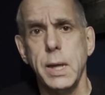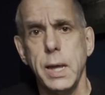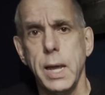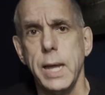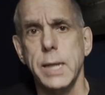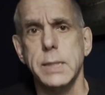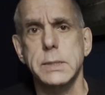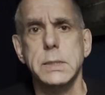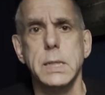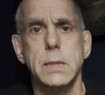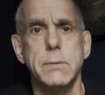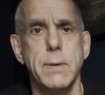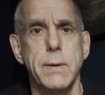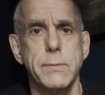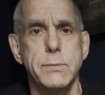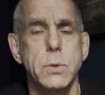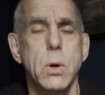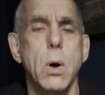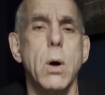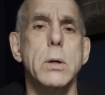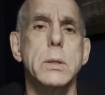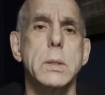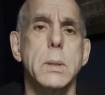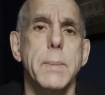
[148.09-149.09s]
and stuff I've
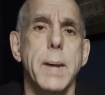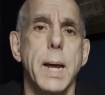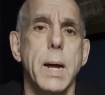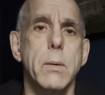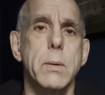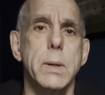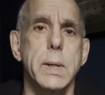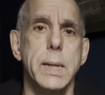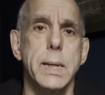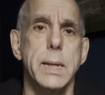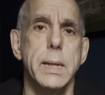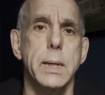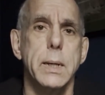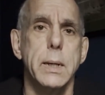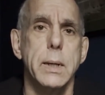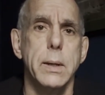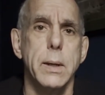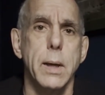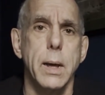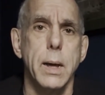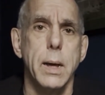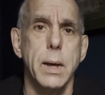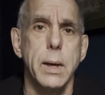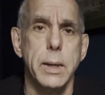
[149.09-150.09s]
talked about in
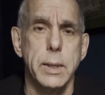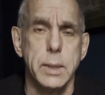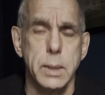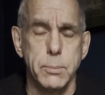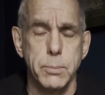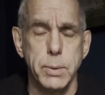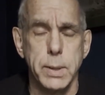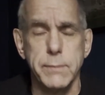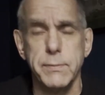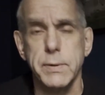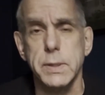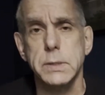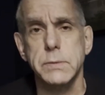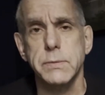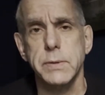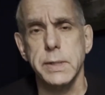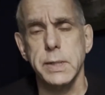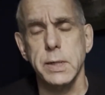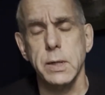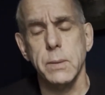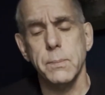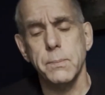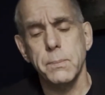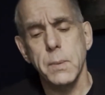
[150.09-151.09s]
a previous
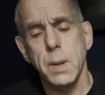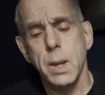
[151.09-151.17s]
video.